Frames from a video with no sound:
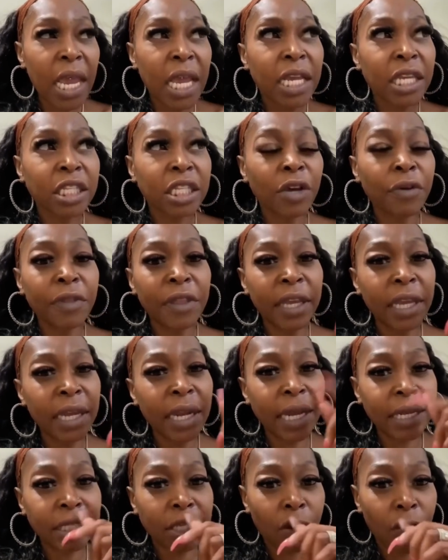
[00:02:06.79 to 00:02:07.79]
So then
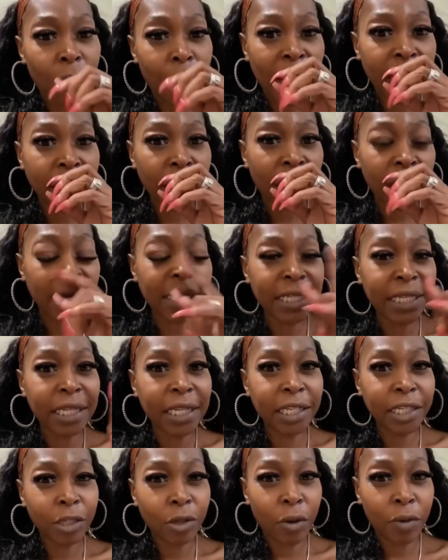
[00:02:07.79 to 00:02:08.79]
I told my daughter, I said,
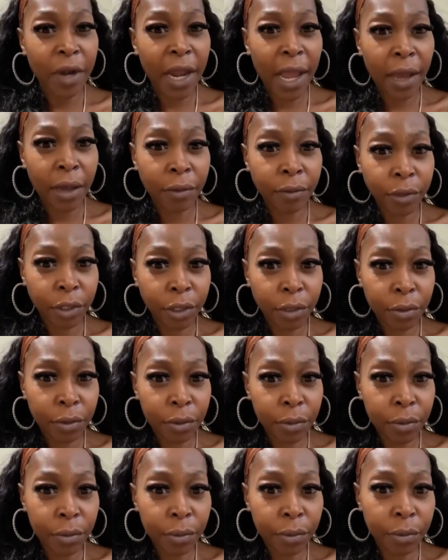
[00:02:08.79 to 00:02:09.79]
let's go down
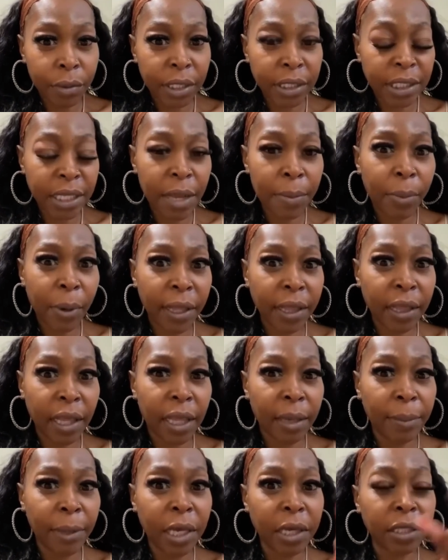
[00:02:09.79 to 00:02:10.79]
to the Subway
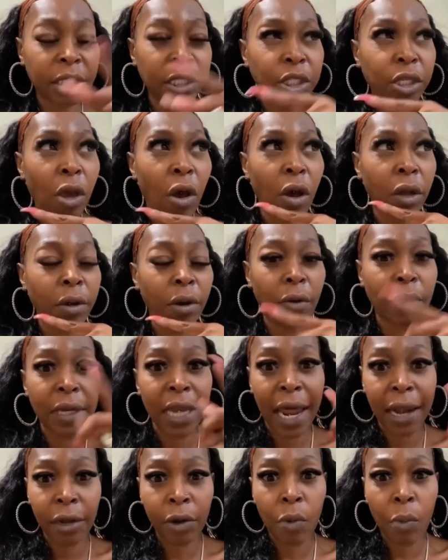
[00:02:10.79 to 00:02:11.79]
thing, because y'all know a
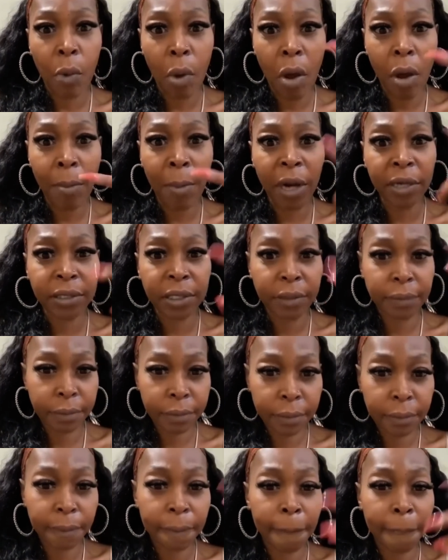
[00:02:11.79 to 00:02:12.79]
lot of the Walmarts
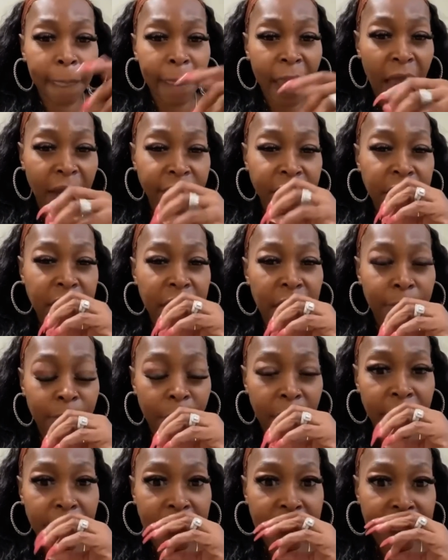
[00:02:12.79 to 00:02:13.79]
have a
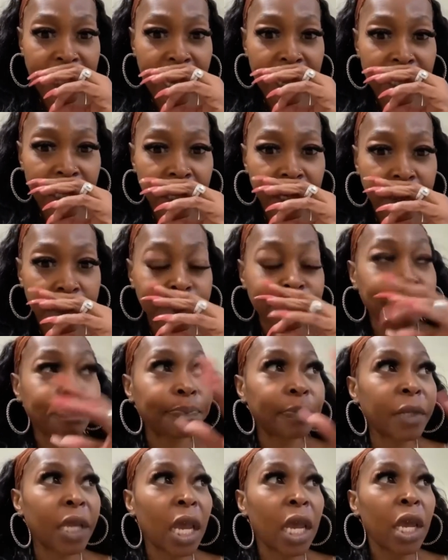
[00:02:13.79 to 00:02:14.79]
Subway inside the door.
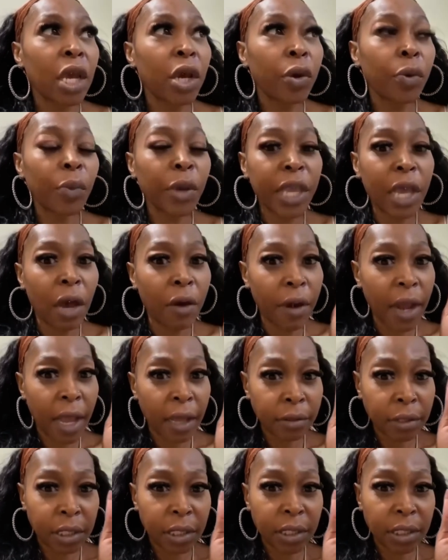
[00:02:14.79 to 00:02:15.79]
We go
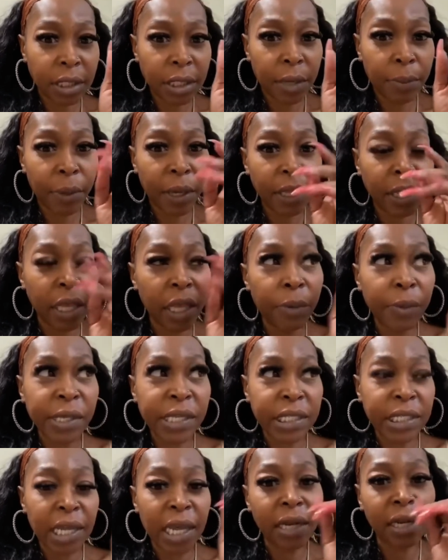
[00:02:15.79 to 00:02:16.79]
down to the Subway thing. We
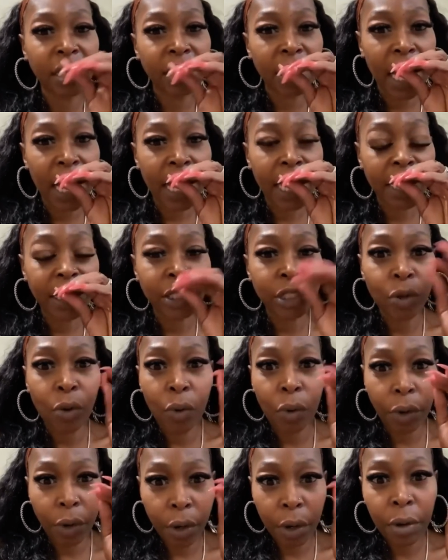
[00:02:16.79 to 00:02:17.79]
stand in line to
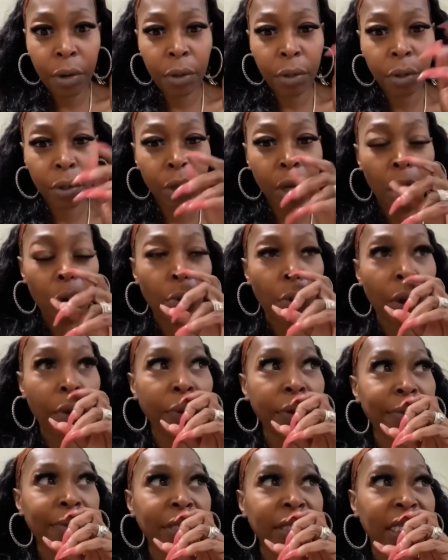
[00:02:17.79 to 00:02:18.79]
order, what
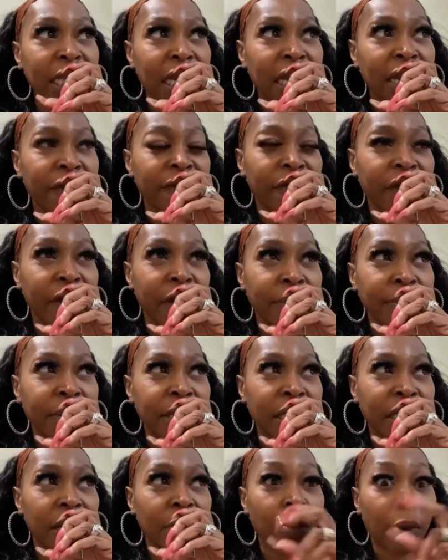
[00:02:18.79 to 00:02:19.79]
we was getting from
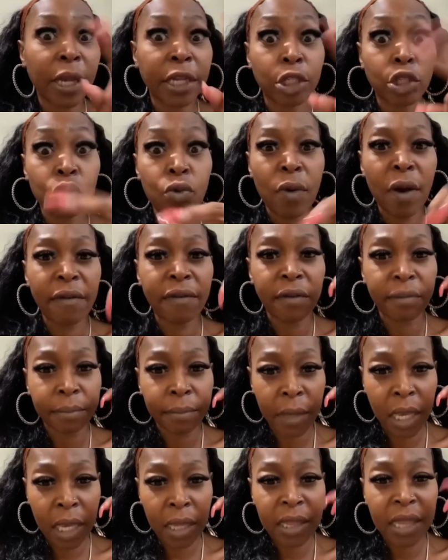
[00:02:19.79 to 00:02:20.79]
Subway. 2 of them
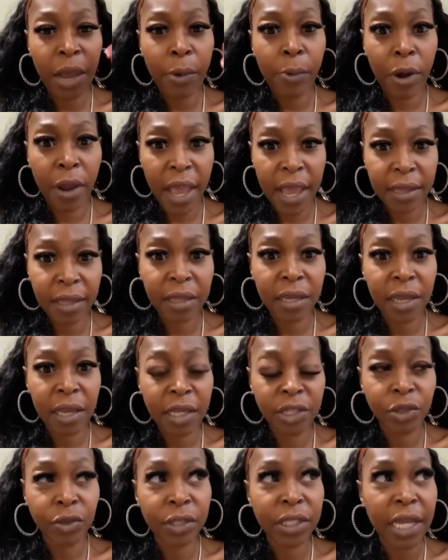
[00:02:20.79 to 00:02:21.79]
that were at the
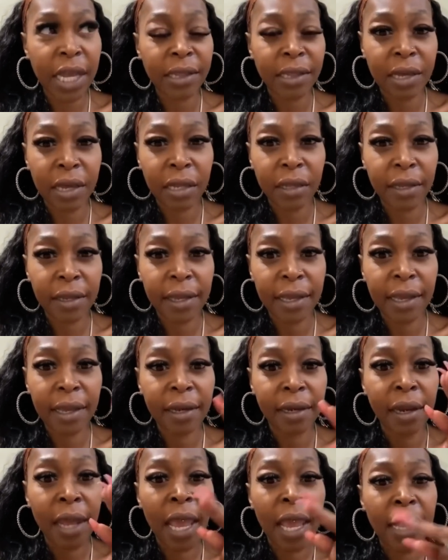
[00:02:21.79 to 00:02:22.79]
entrance at the other
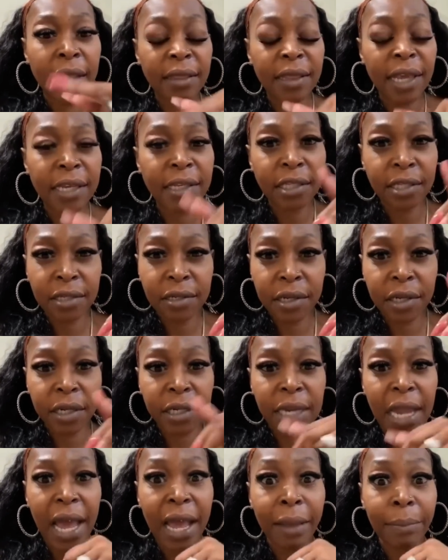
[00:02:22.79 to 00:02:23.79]
end, they stood in
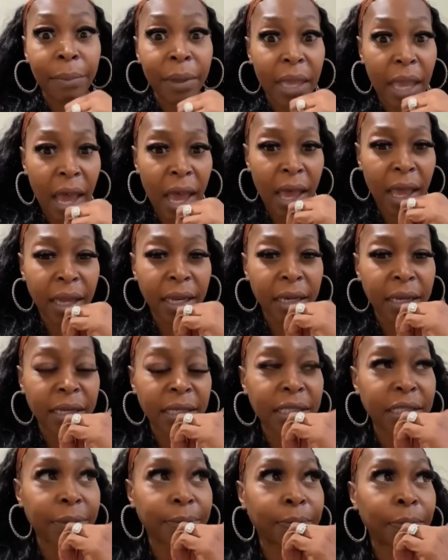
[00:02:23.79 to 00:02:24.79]
line behind
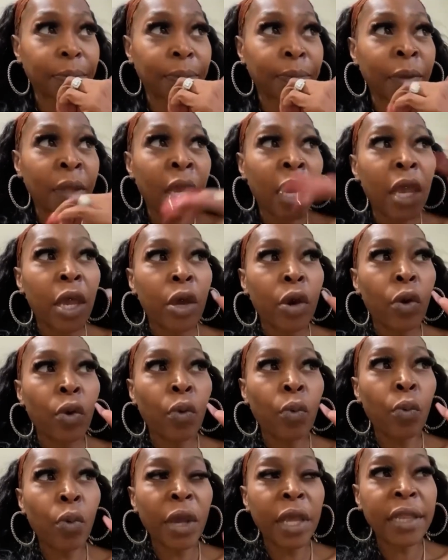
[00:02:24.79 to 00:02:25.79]
us.
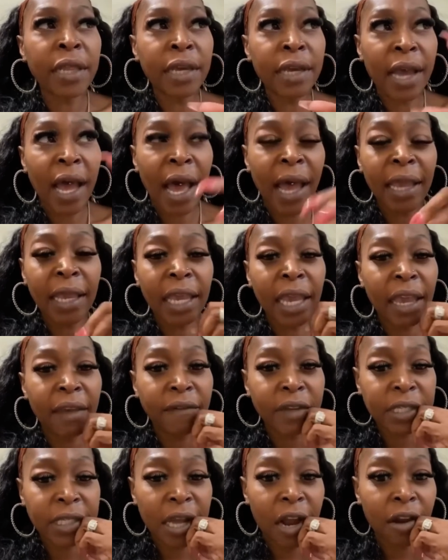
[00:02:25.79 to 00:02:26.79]
When the guy
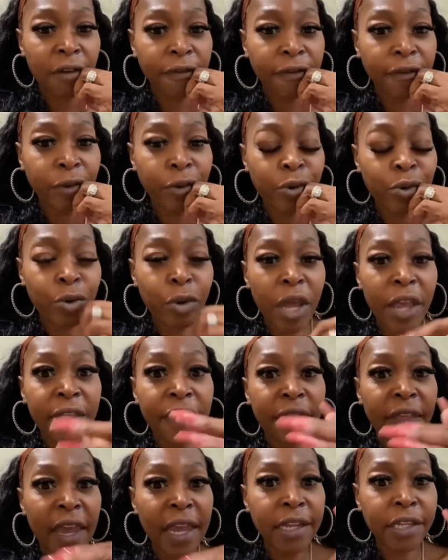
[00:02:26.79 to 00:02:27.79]
gave us our food,
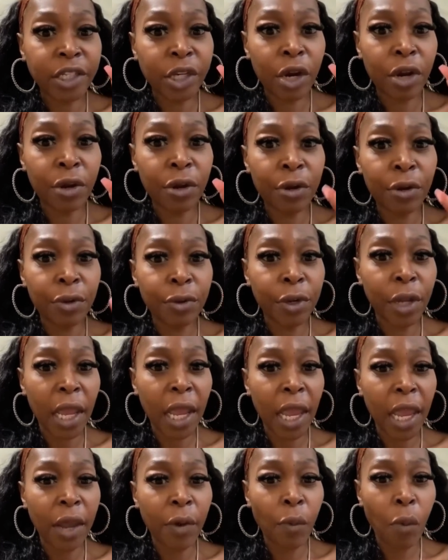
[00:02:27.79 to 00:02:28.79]
they turned
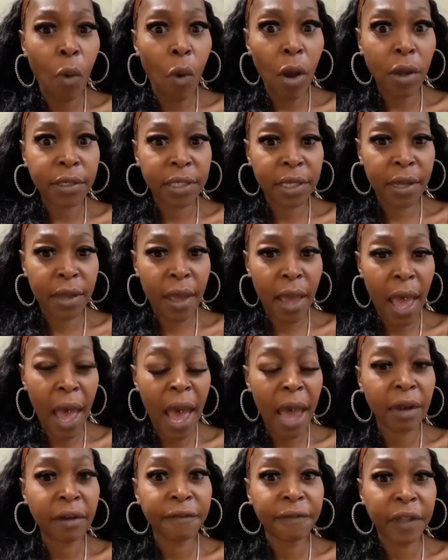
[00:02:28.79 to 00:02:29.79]
and walked
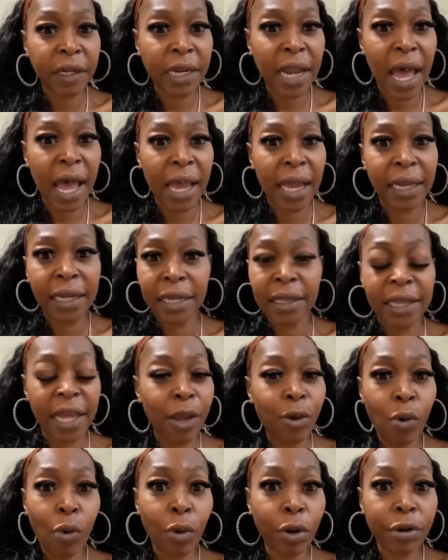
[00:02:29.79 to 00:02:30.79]
out of the line.
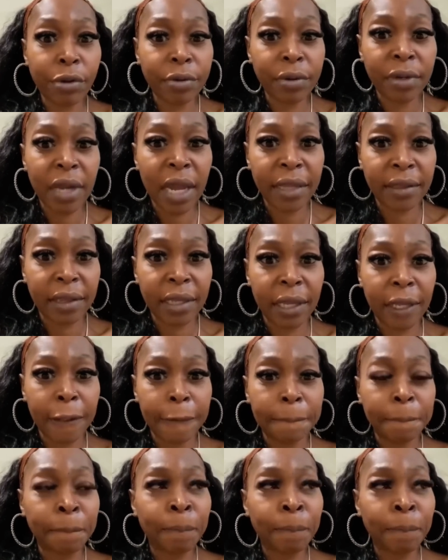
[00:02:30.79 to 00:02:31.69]
They ordered nothing.